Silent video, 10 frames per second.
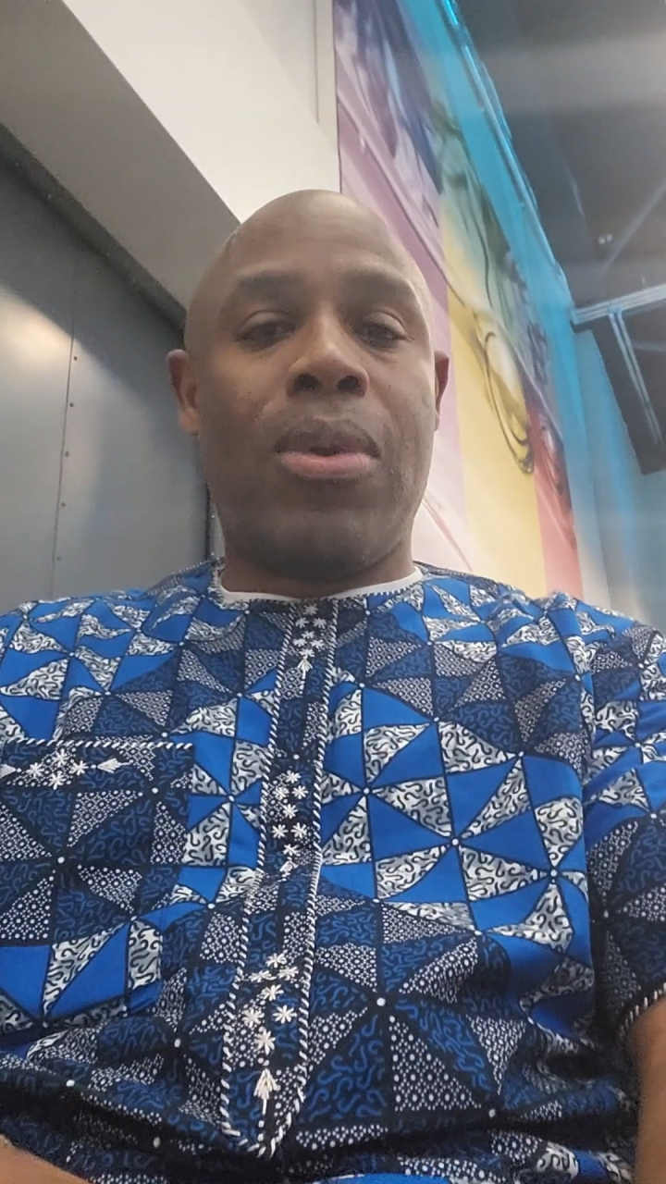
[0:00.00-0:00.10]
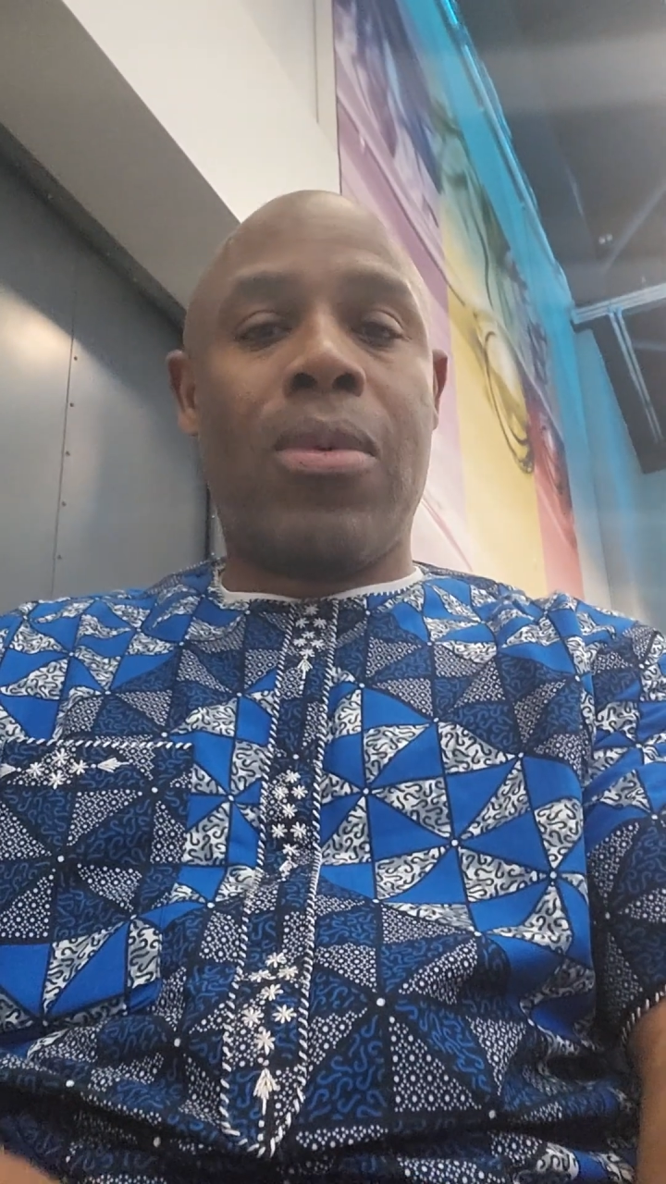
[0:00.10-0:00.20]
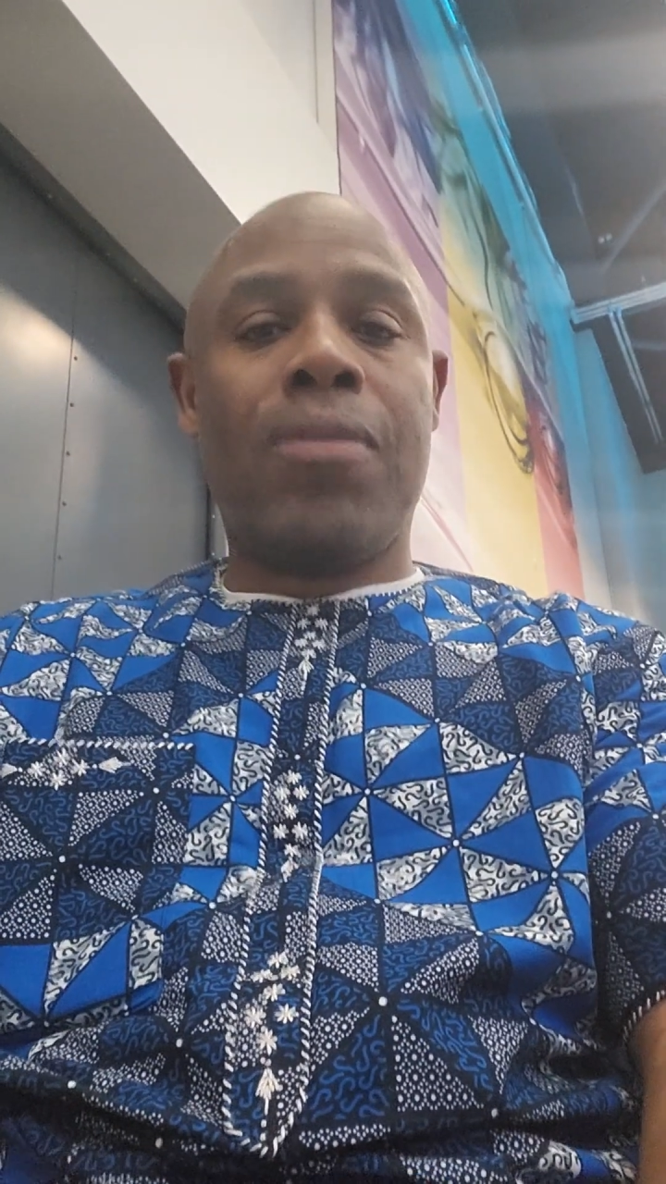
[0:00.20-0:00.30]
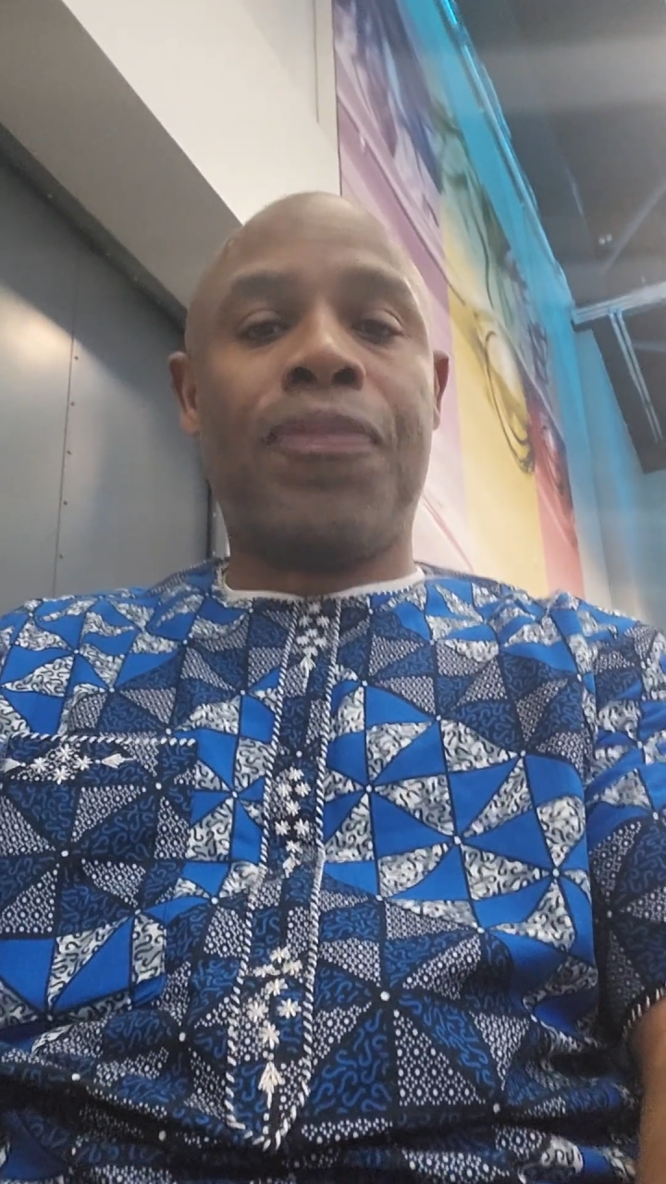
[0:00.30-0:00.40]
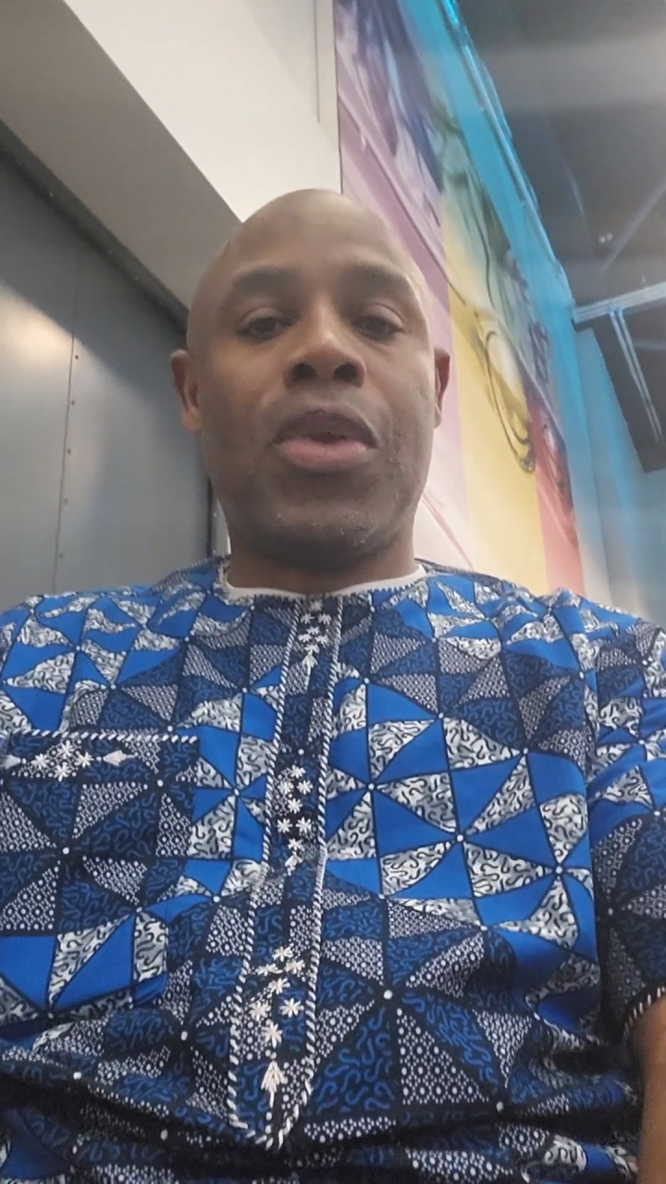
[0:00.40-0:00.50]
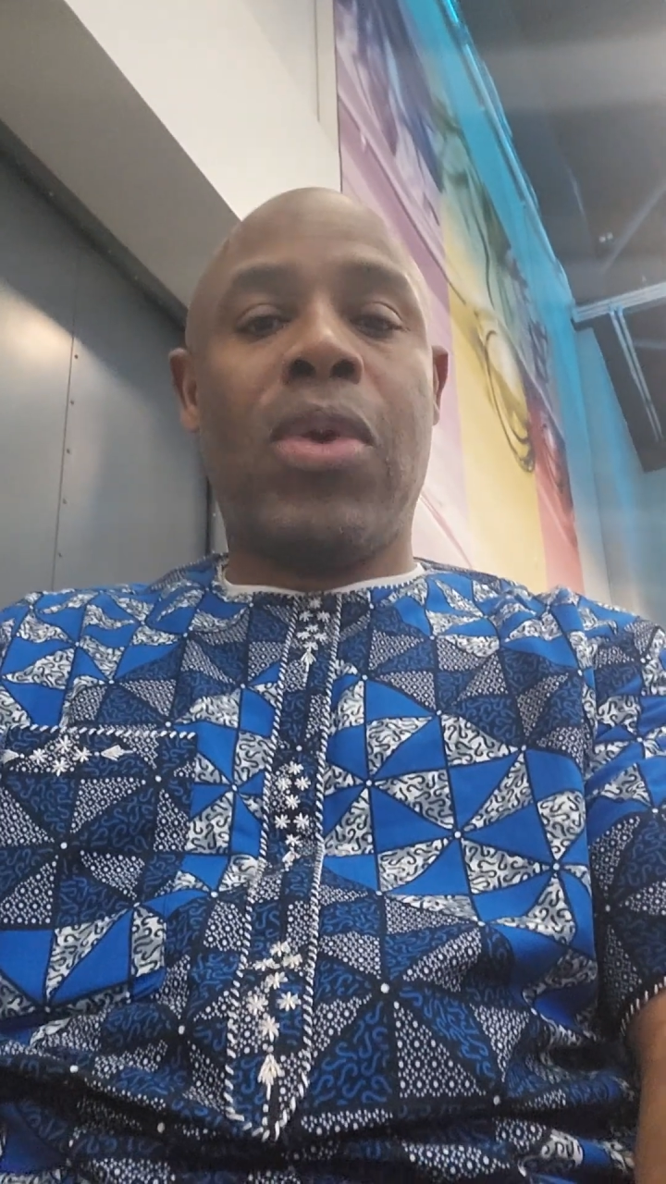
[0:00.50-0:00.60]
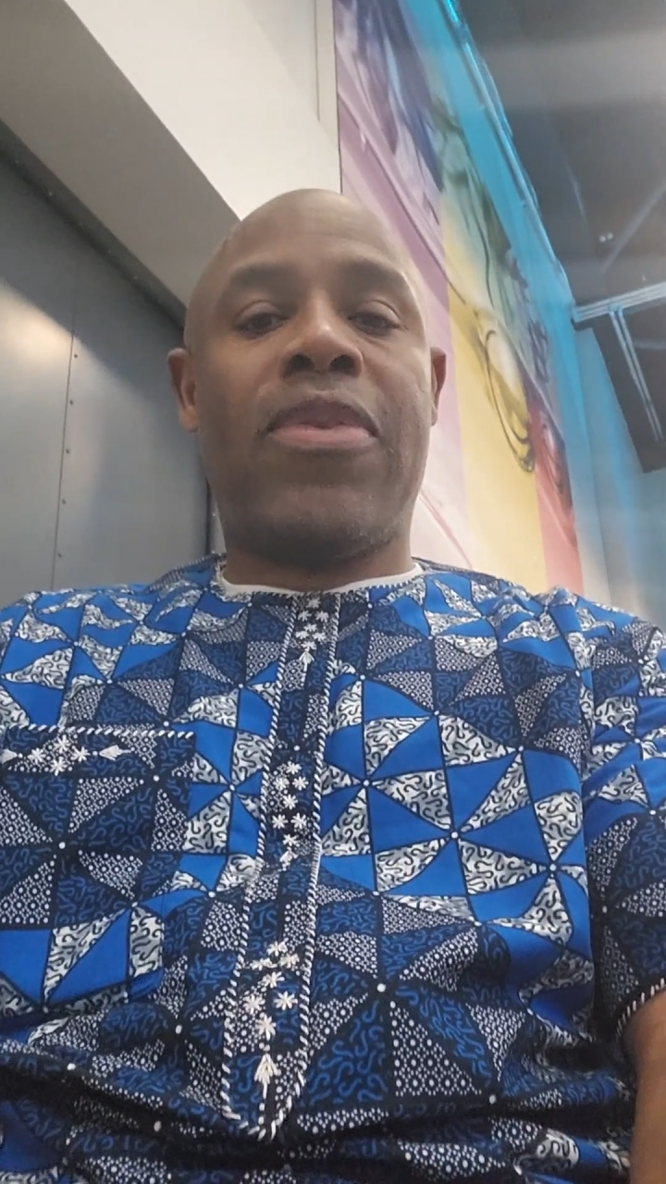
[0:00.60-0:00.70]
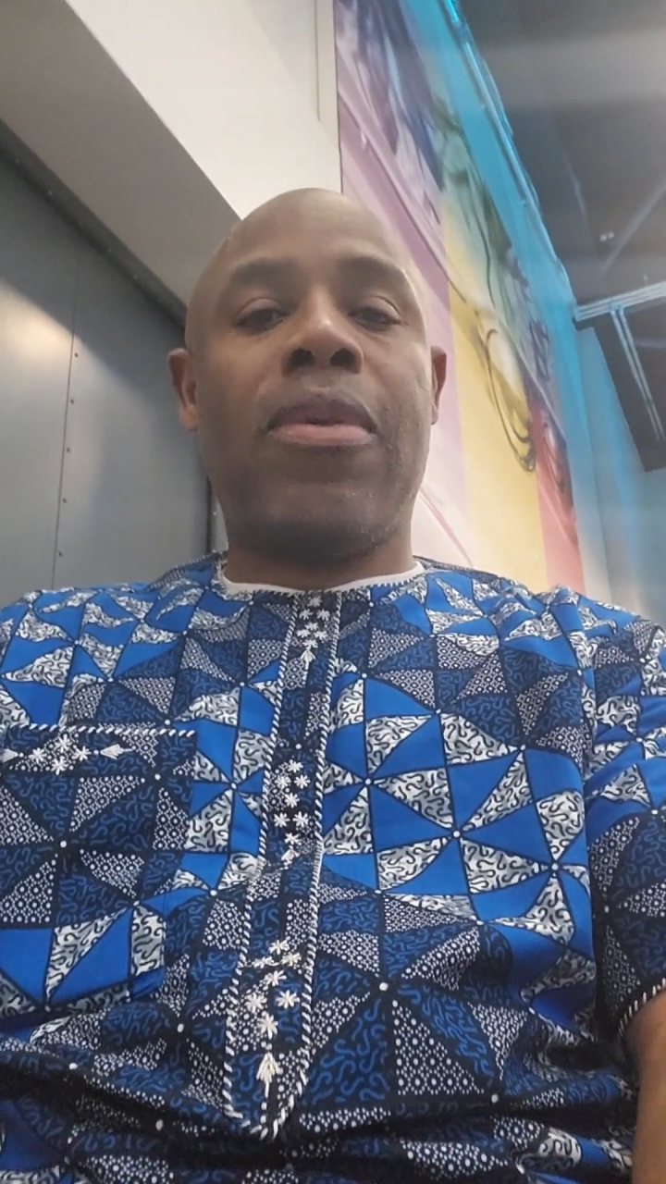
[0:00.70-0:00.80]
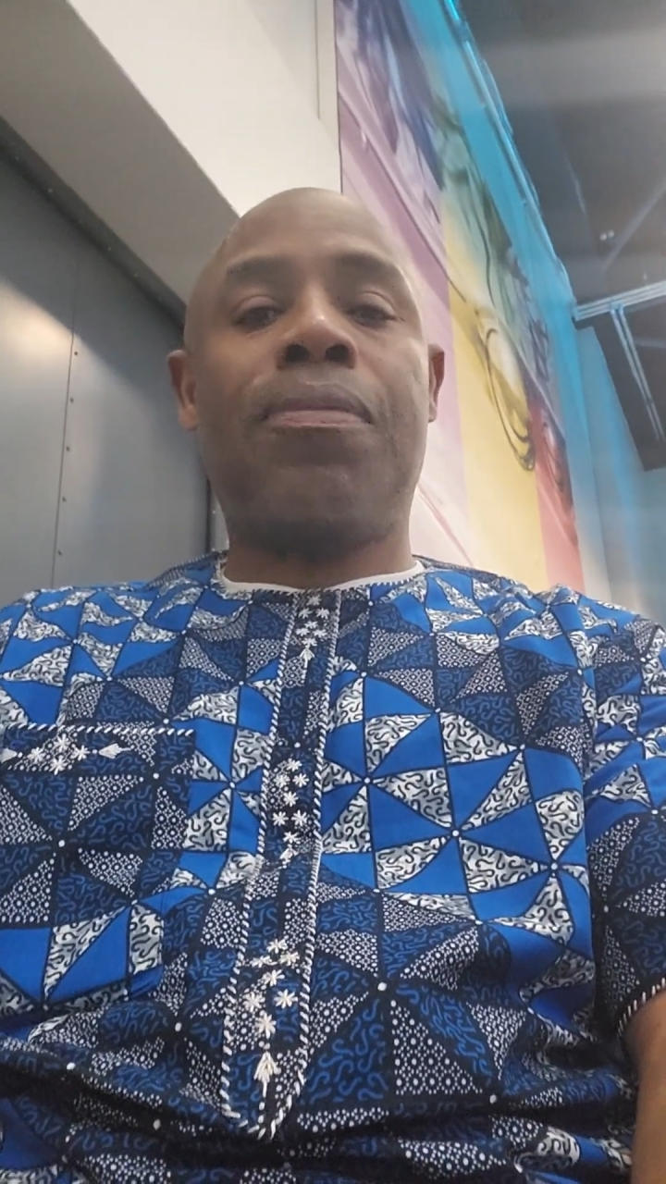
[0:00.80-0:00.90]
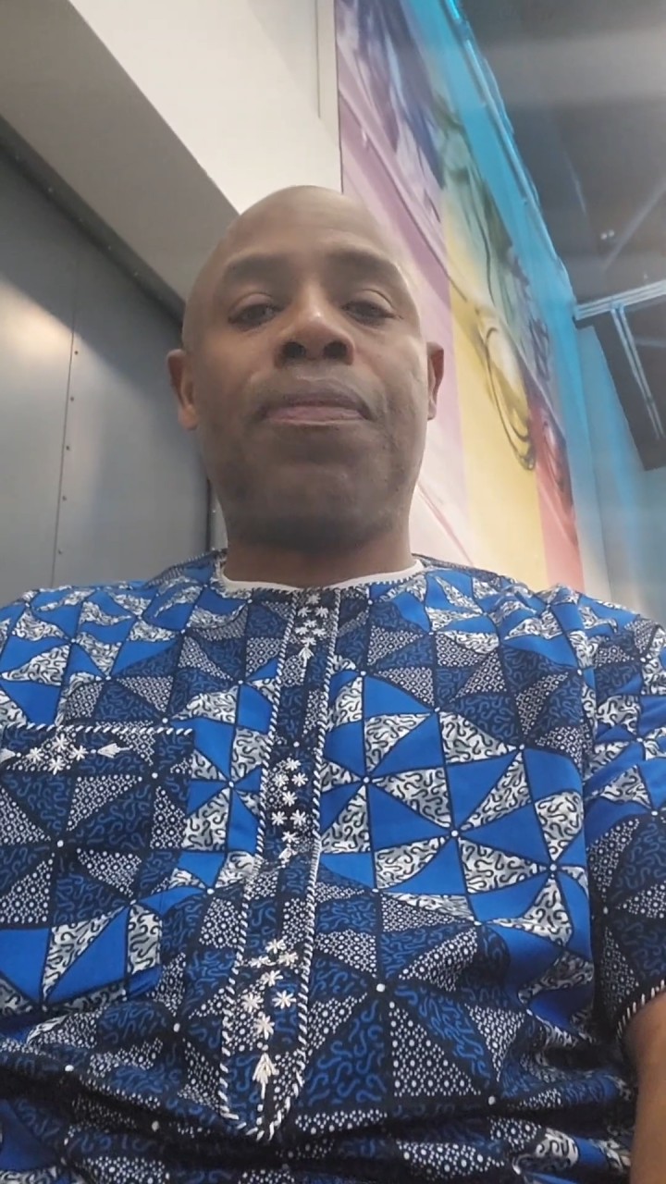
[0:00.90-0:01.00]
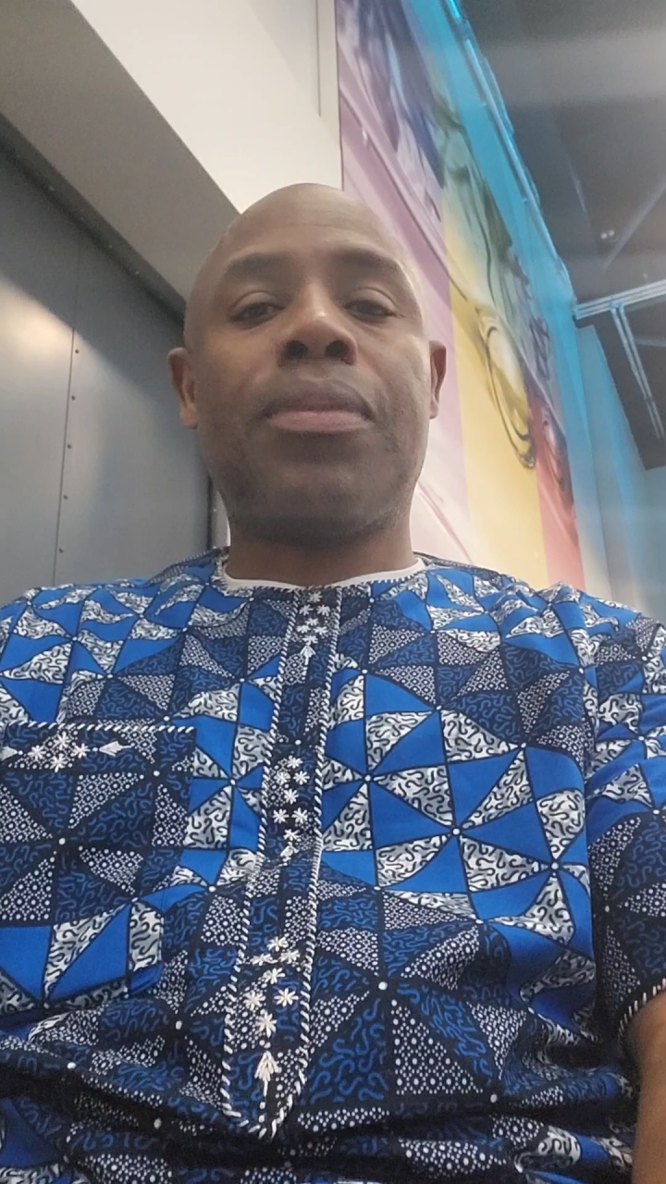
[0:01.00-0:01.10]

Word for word: you with